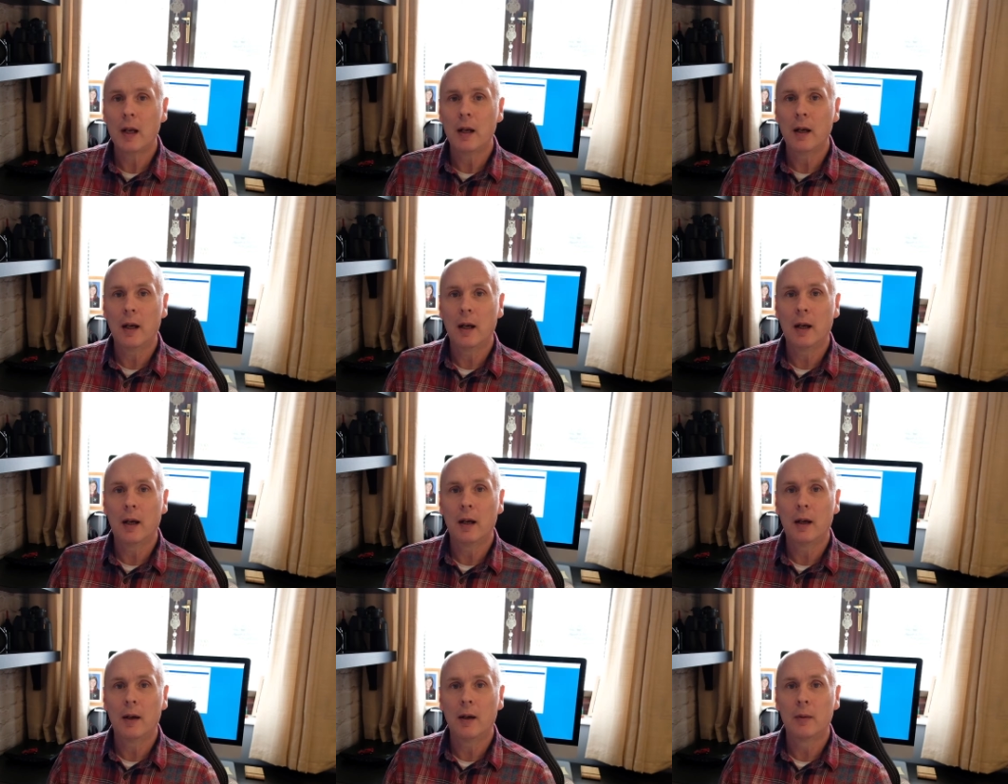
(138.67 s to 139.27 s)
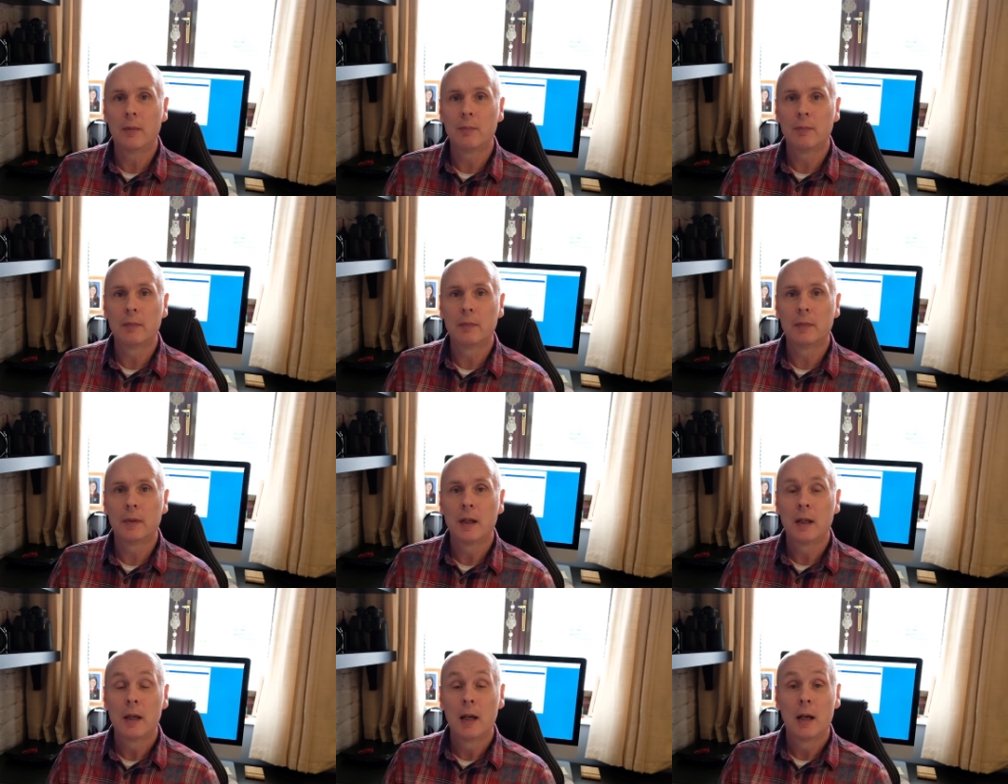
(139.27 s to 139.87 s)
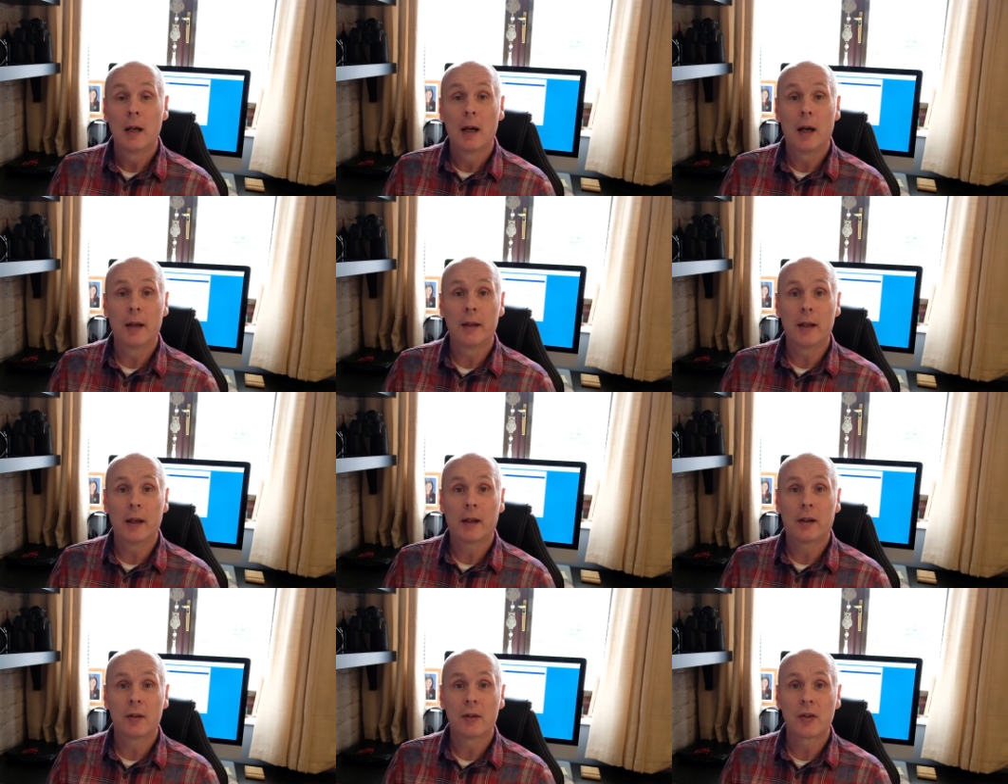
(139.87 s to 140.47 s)
um, and
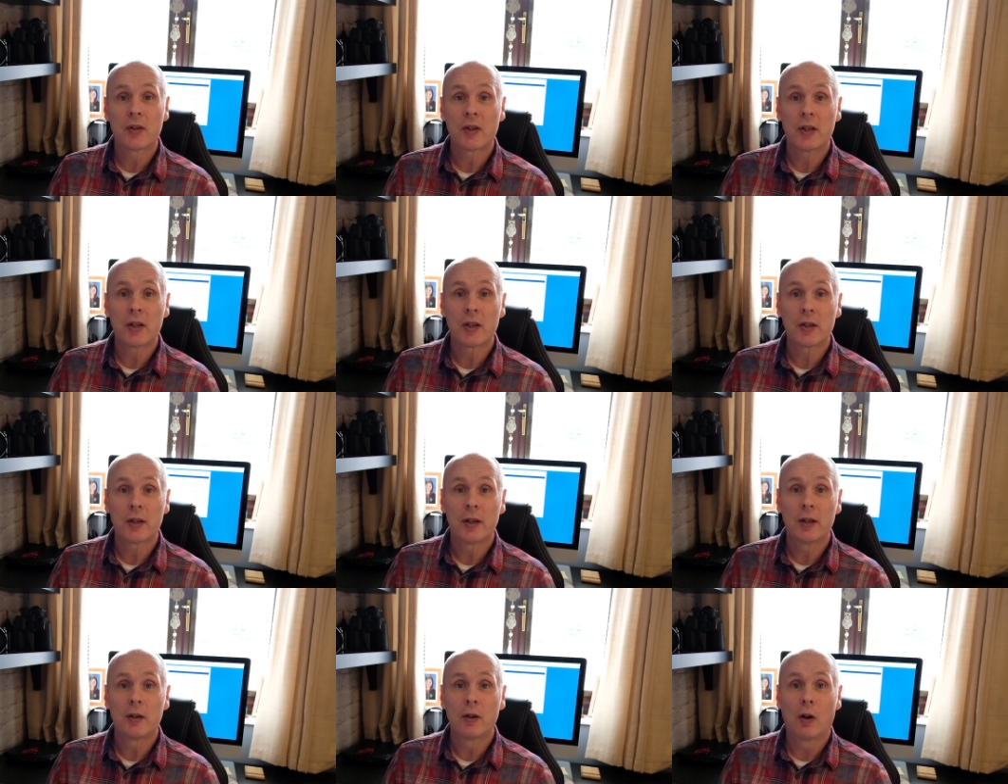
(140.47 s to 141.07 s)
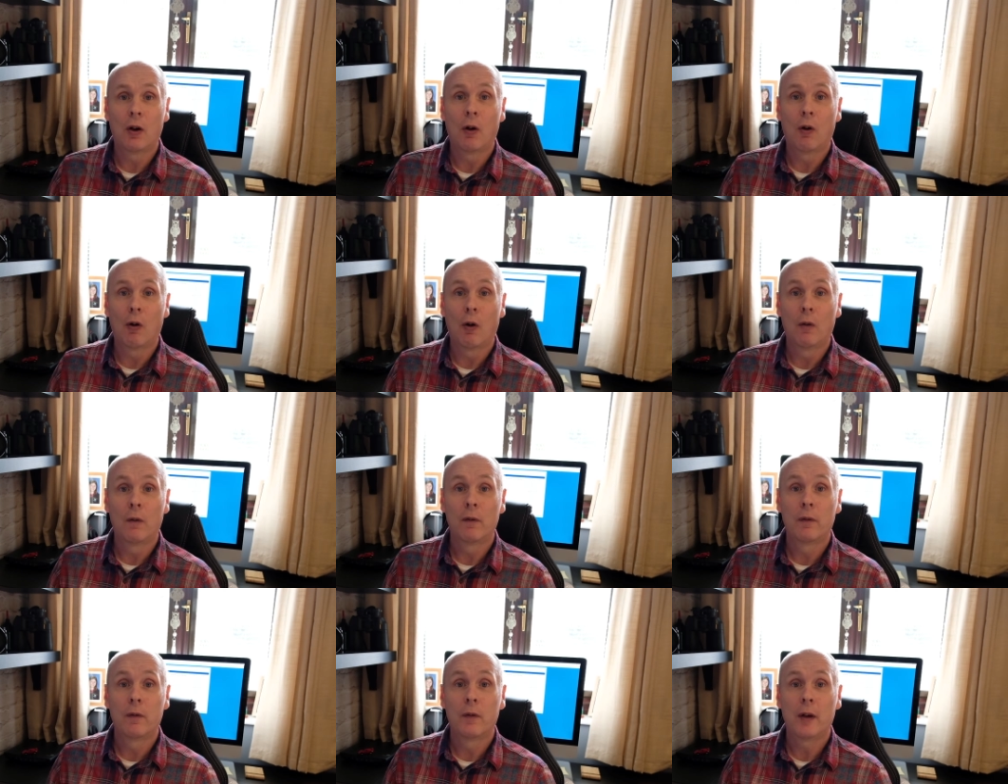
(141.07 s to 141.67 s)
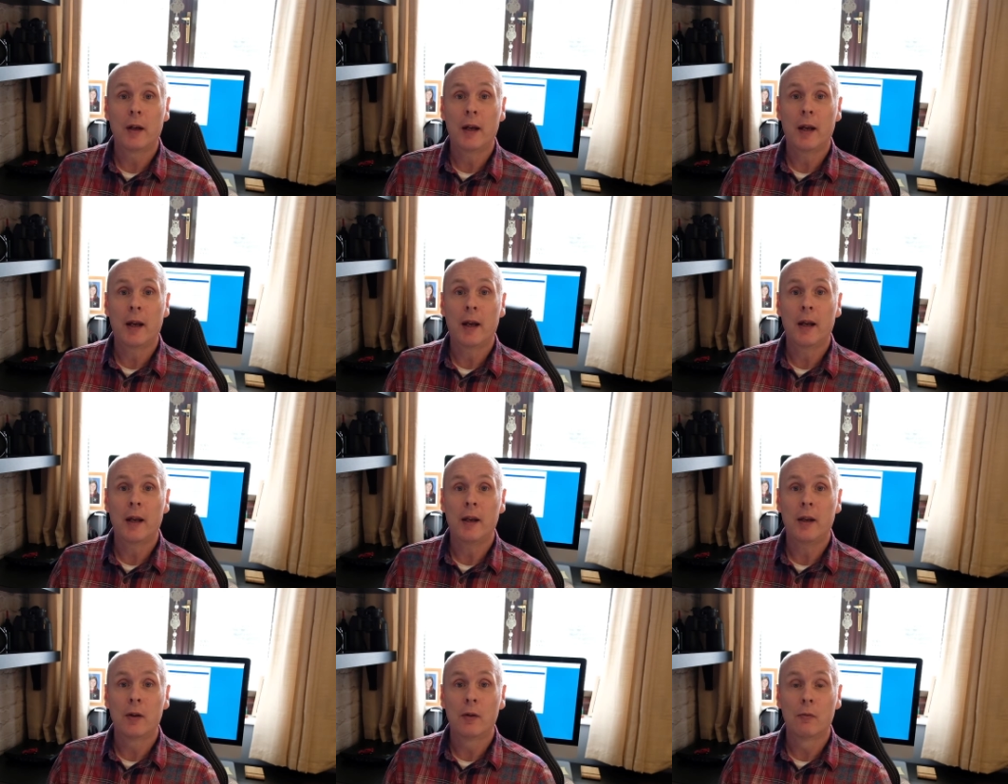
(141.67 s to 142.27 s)
that consisted of
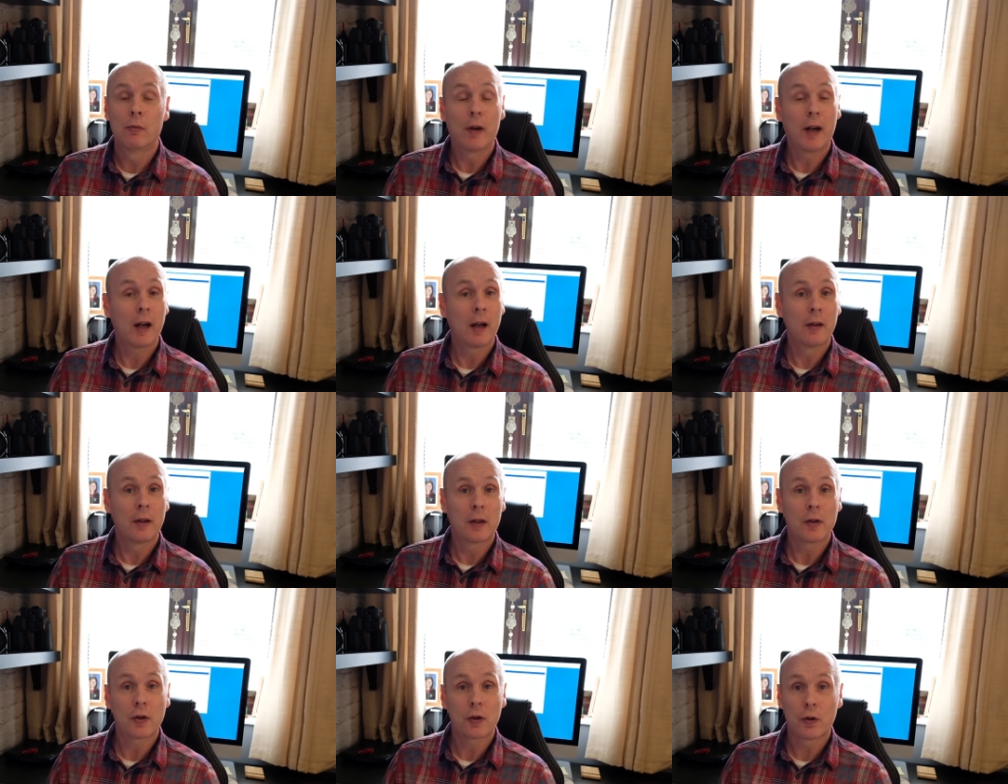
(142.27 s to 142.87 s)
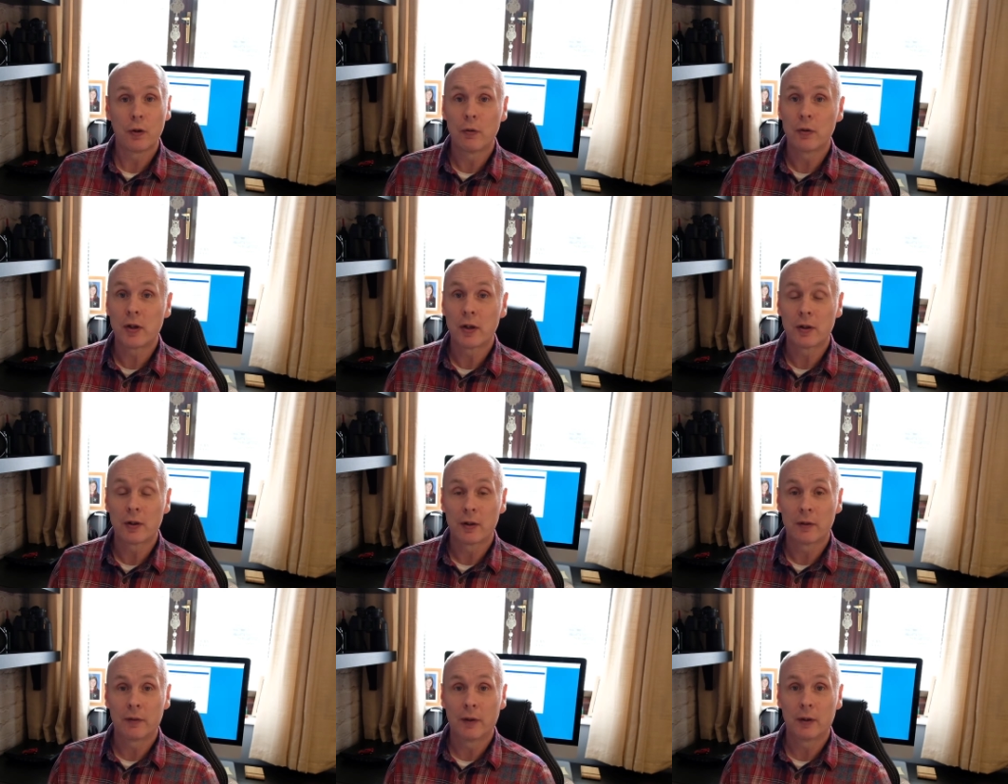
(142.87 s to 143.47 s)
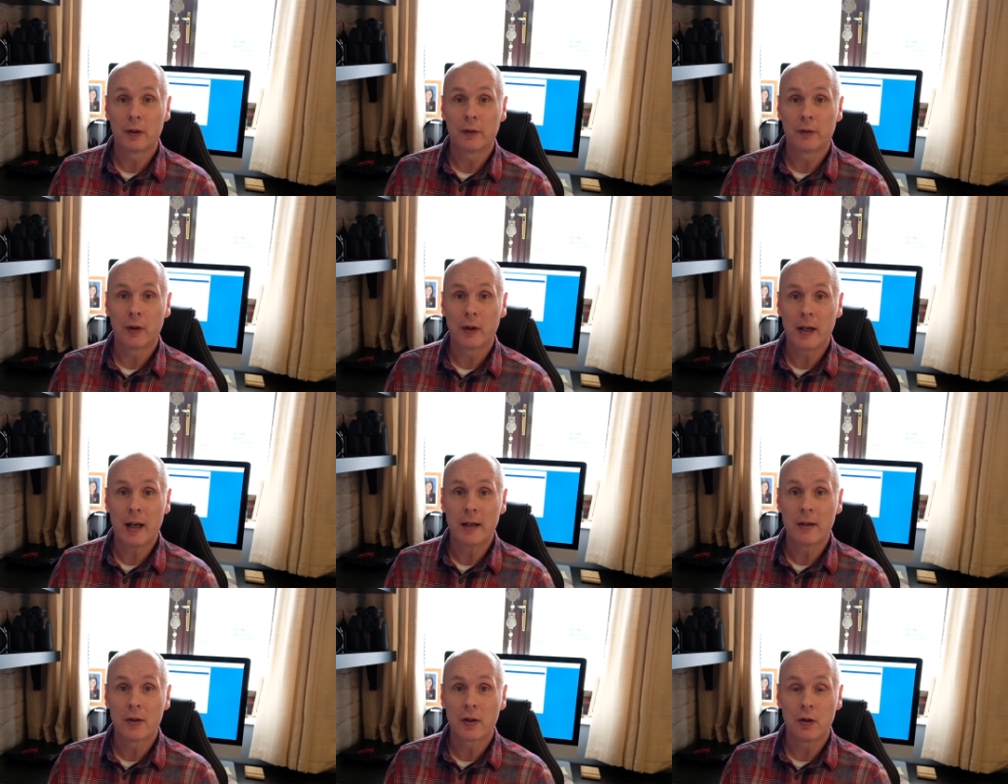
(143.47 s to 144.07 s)
a ring that screws into the front of your
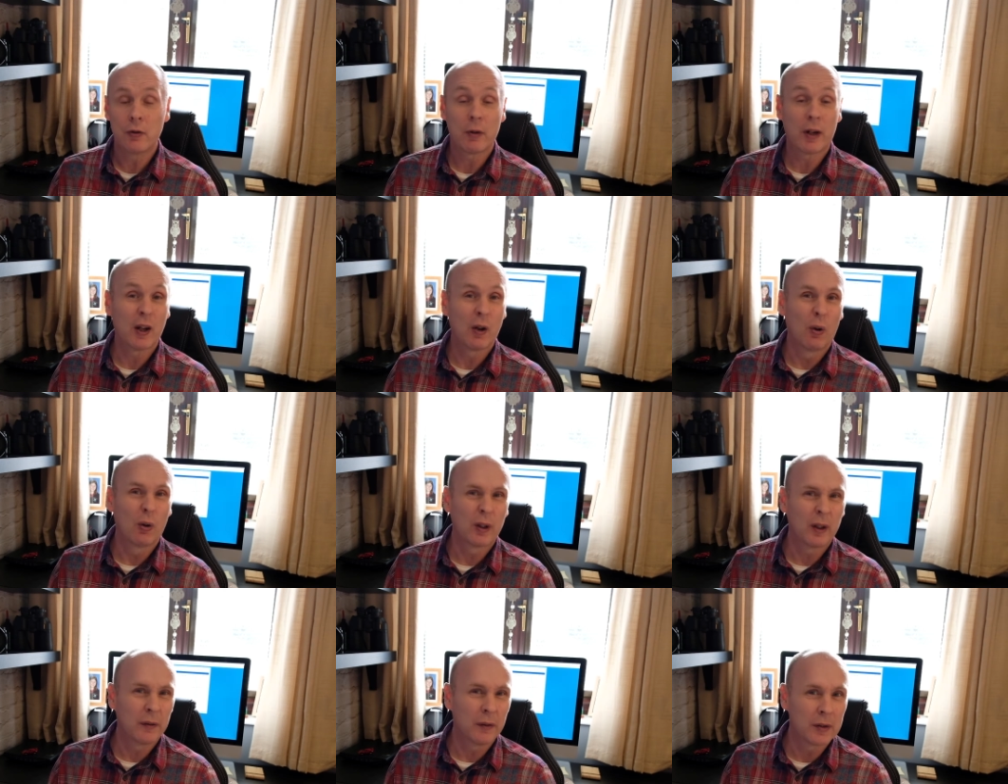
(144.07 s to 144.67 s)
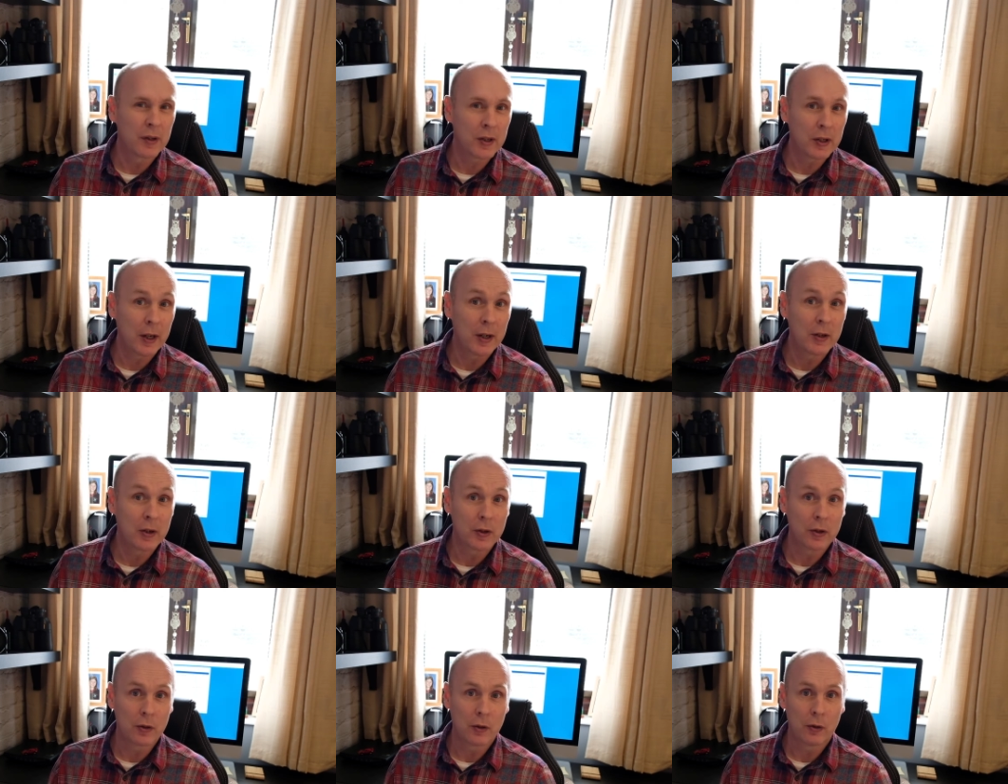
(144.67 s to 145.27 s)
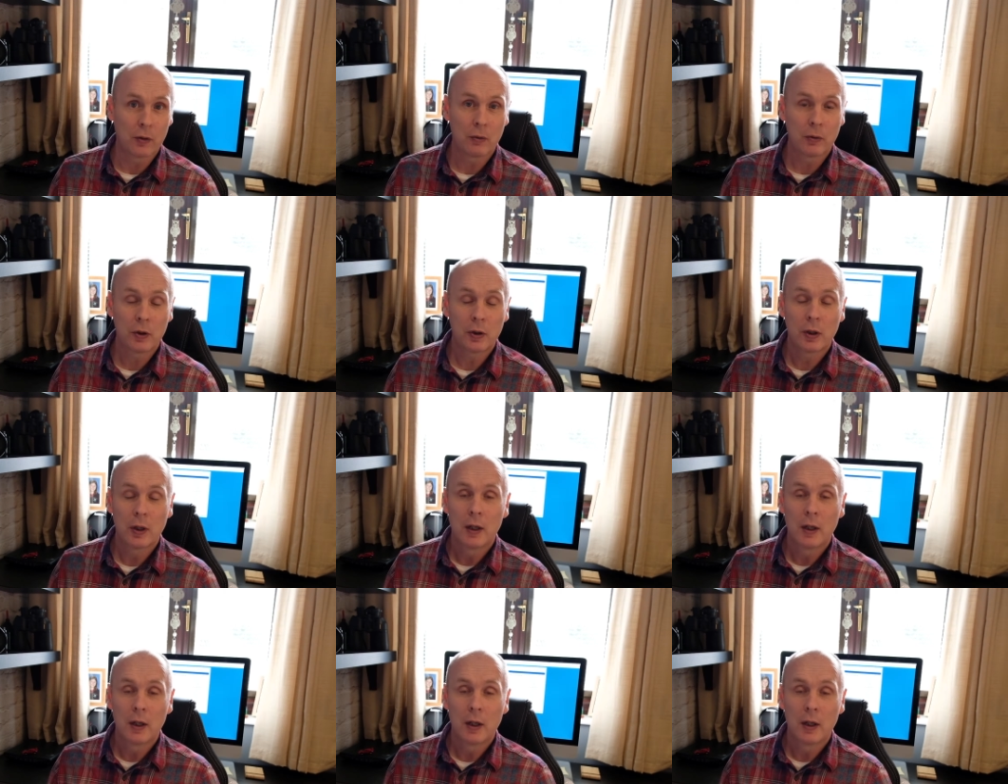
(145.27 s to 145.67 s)
lens and you get all different sizes of those